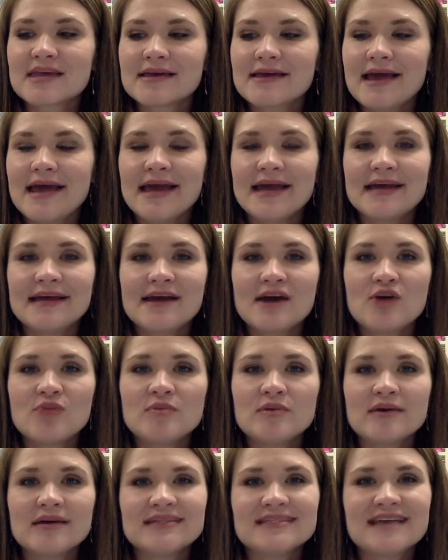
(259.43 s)
I hope
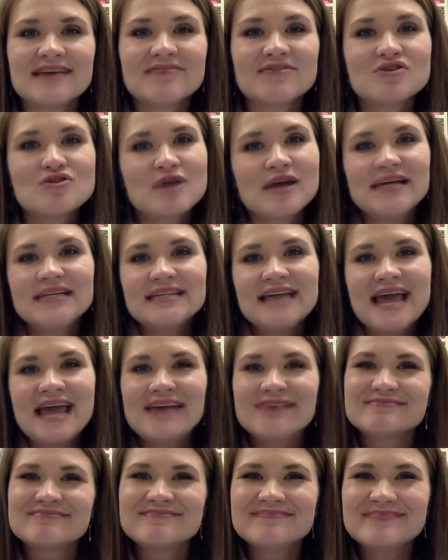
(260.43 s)
you guys have a great day.
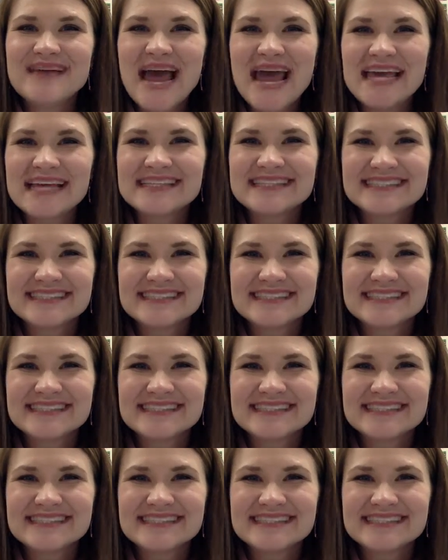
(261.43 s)
Bye.